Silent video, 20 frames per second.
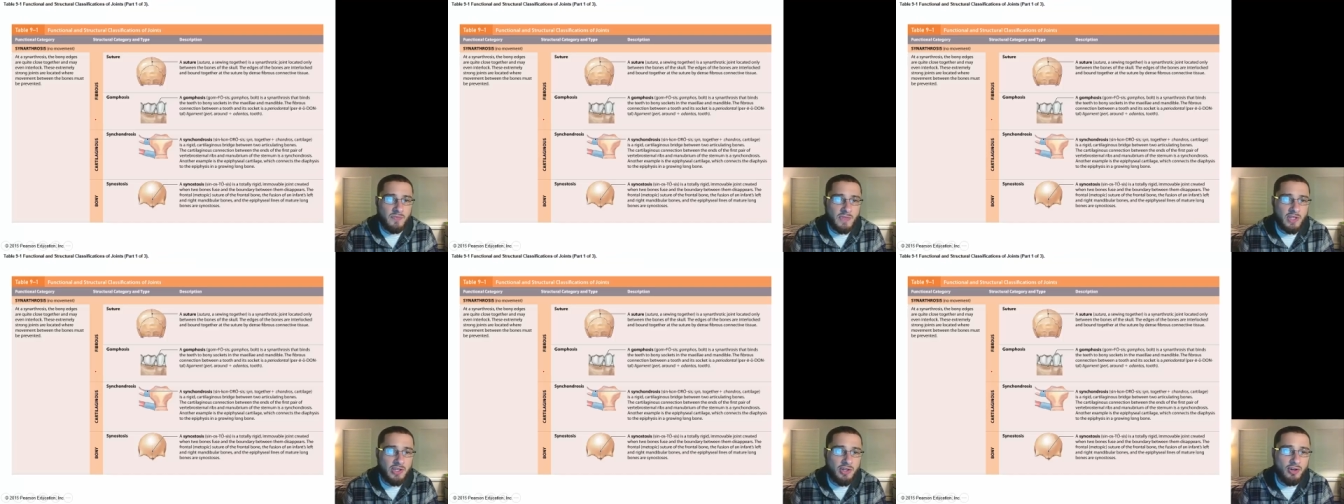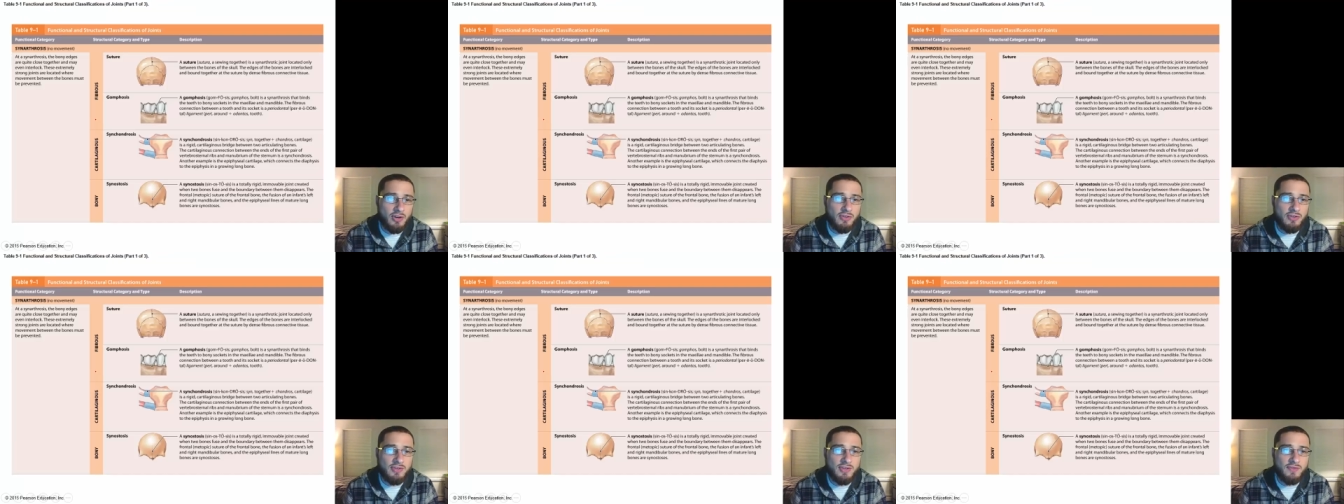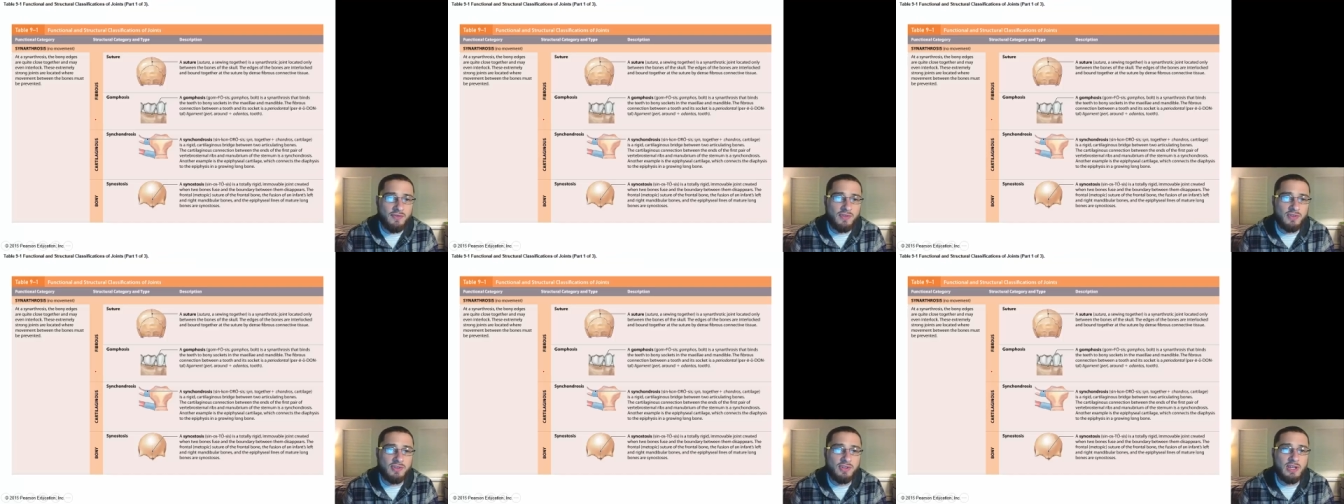Here are the
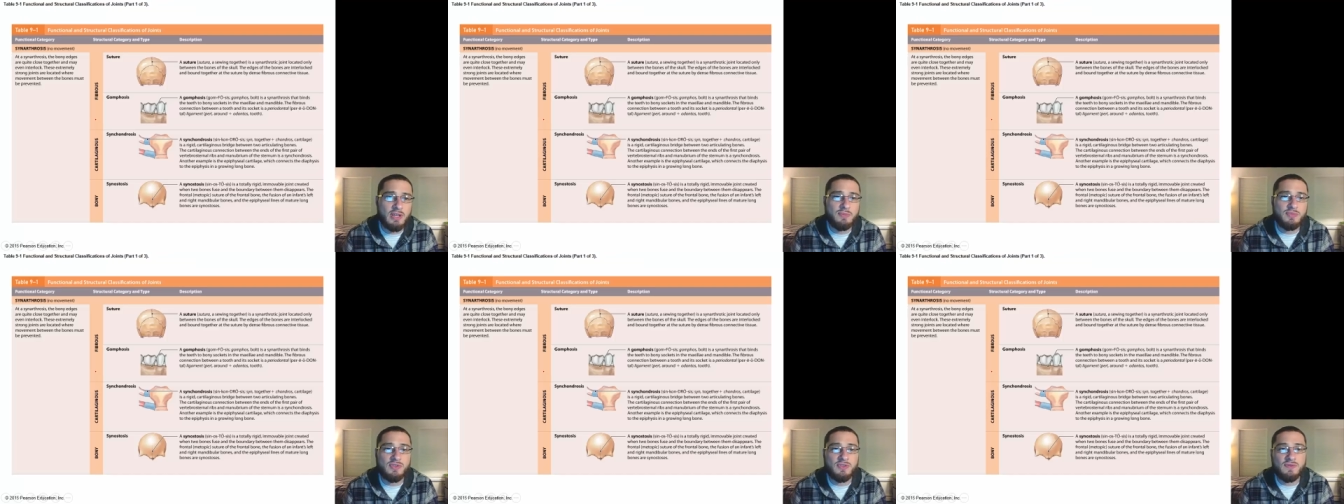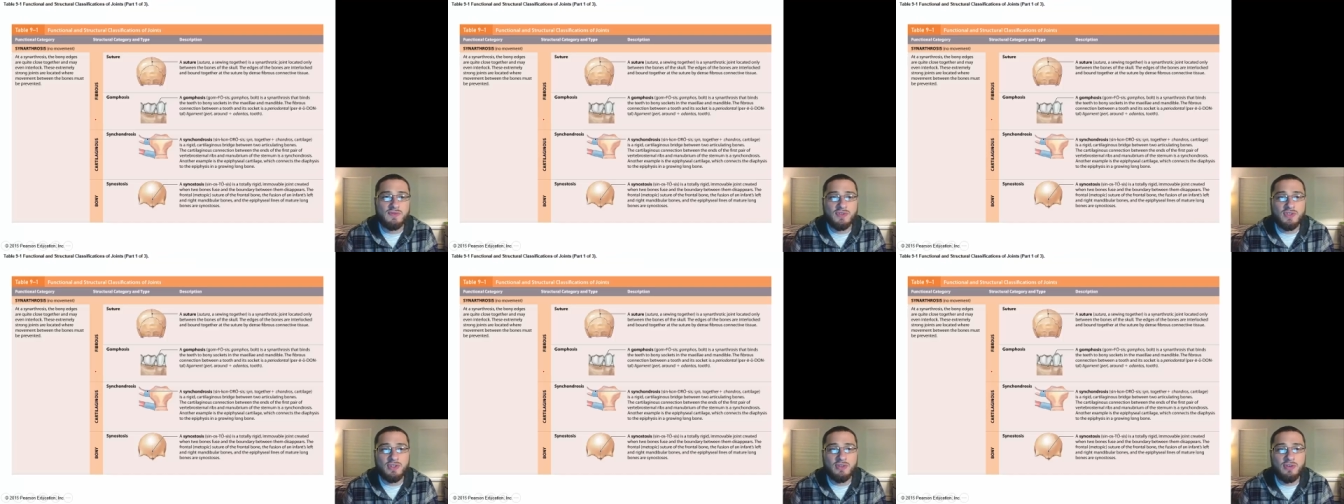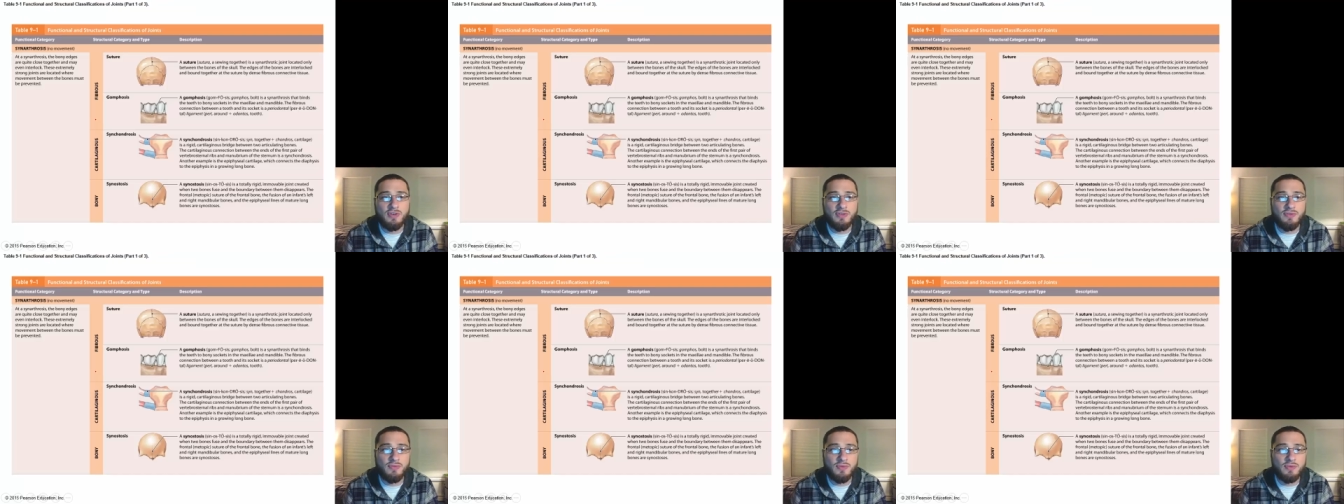different types of
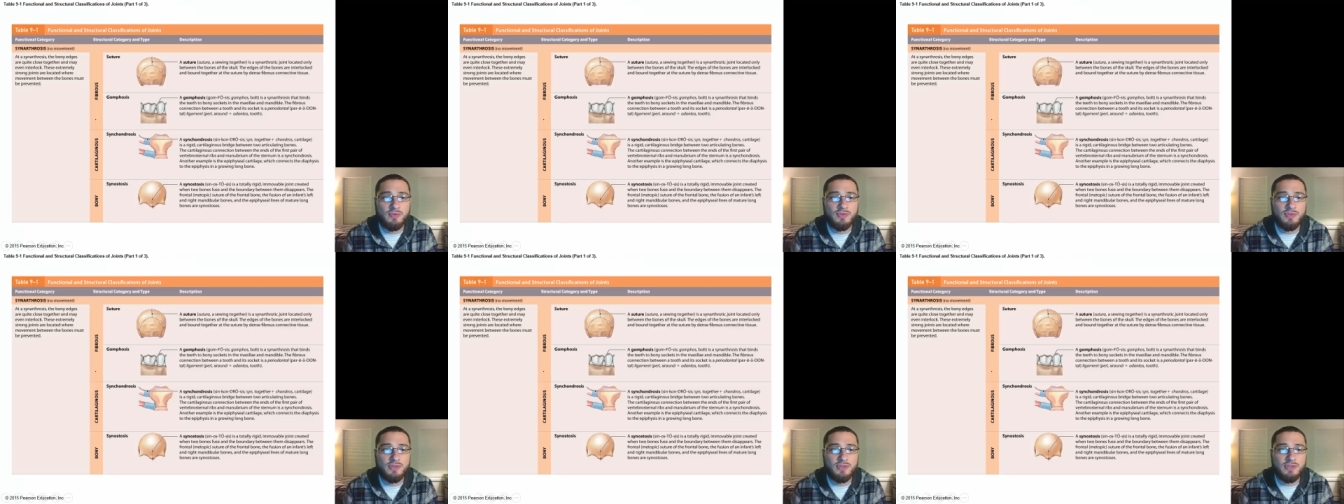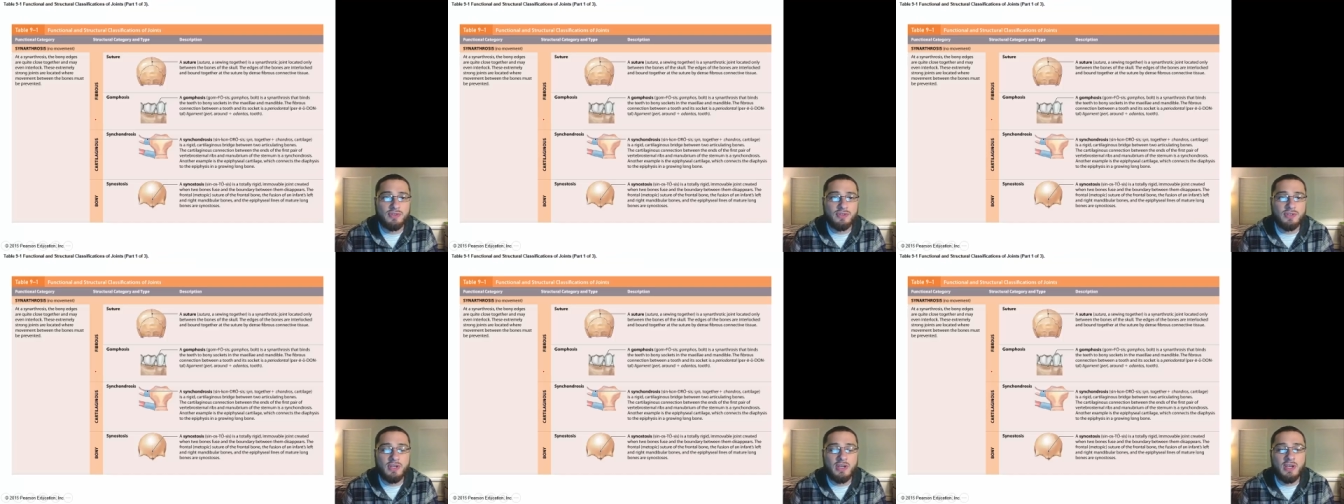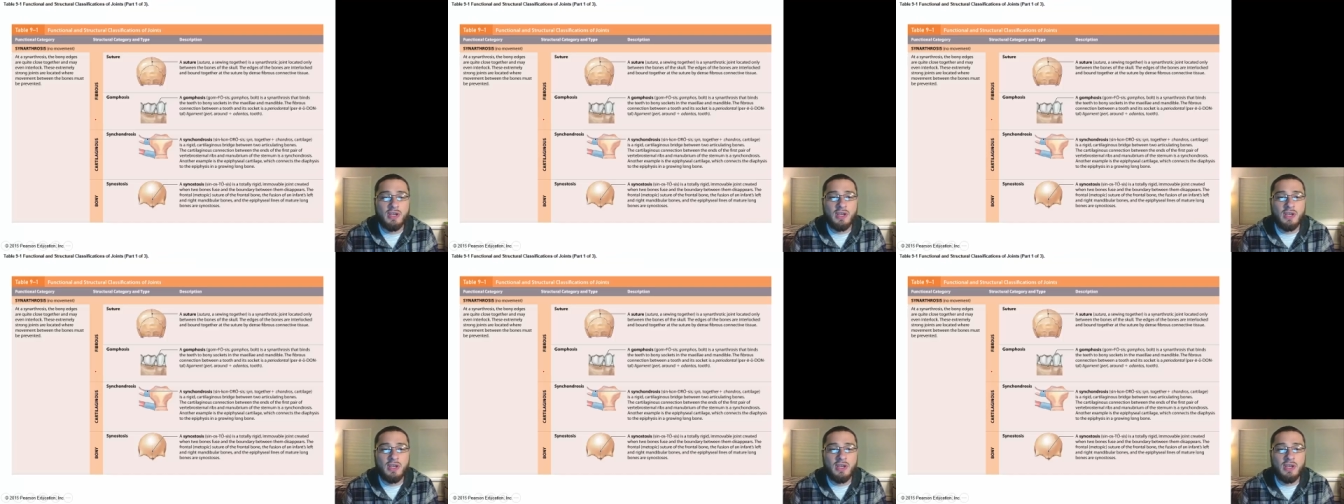synarthrosis